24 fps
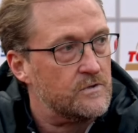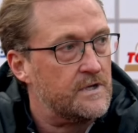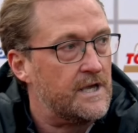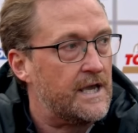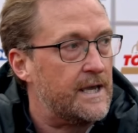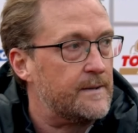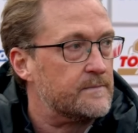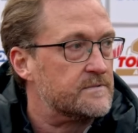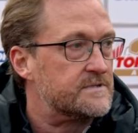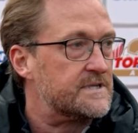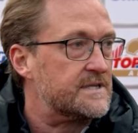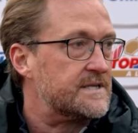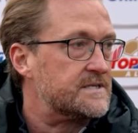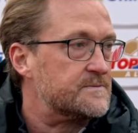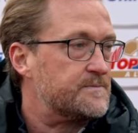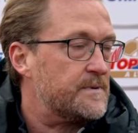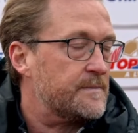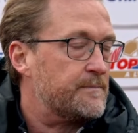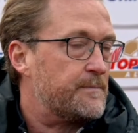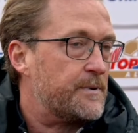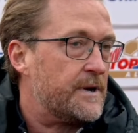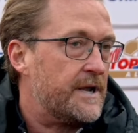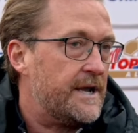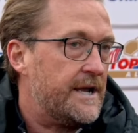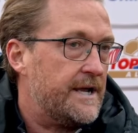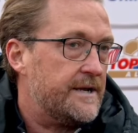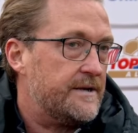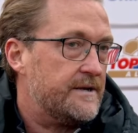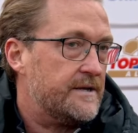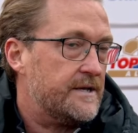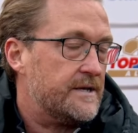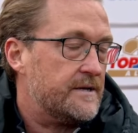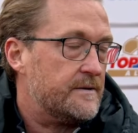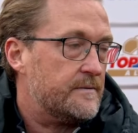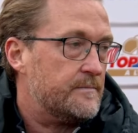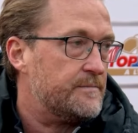games that has been played
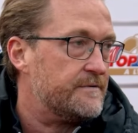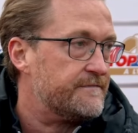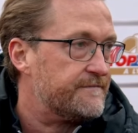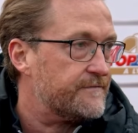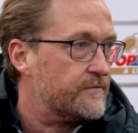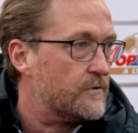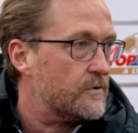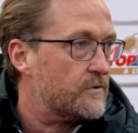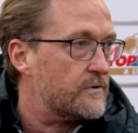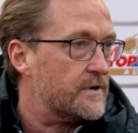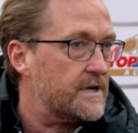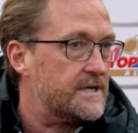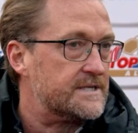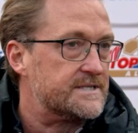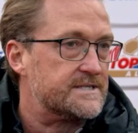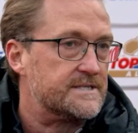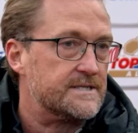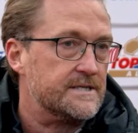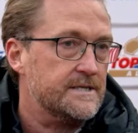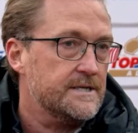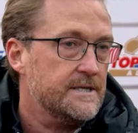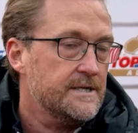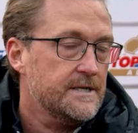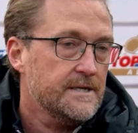before us.